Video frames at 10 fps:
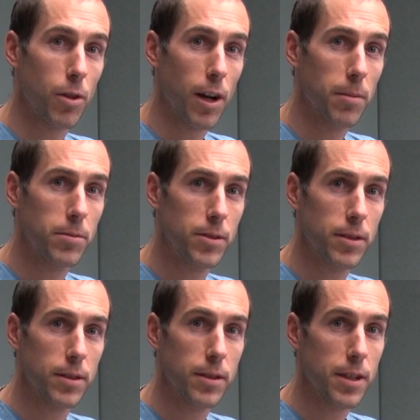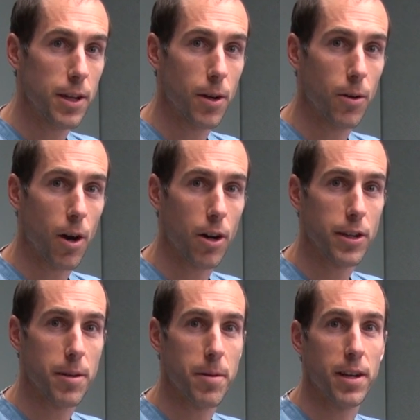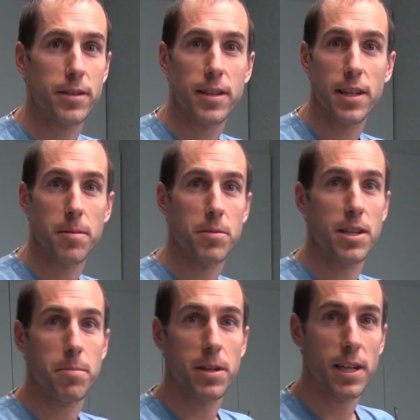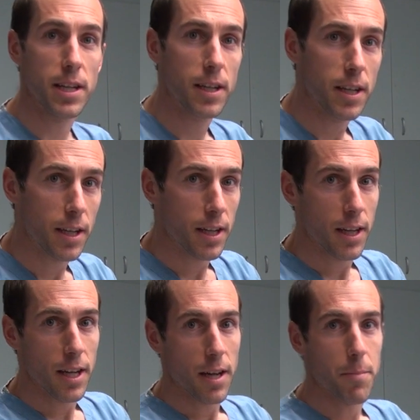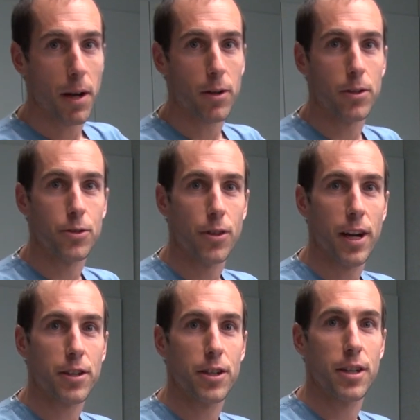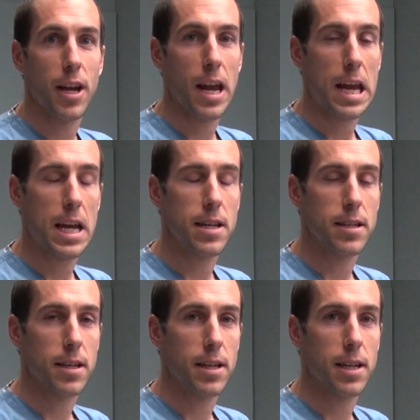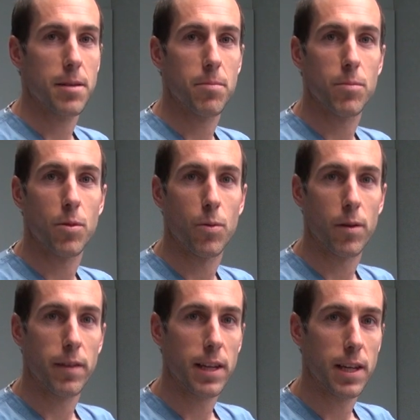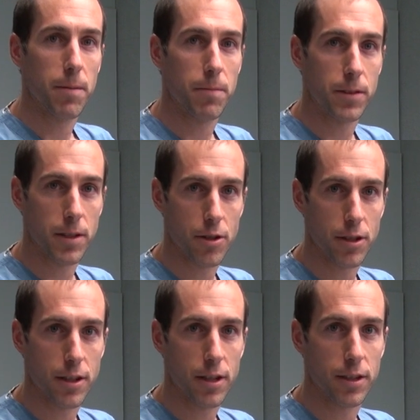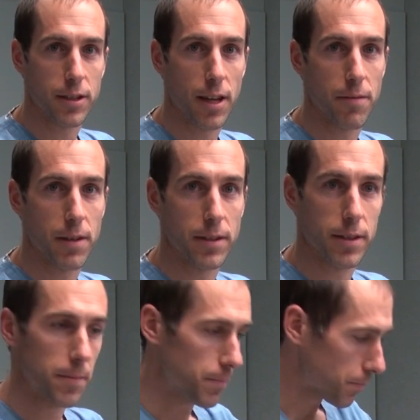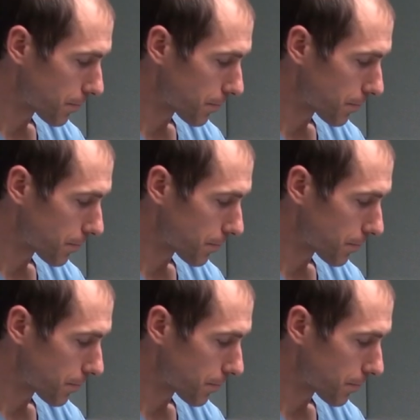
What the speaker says: Krebs, DO, RDMS, EMTP, Medical Director, and I am one of the EM physicians here at St. Vincent.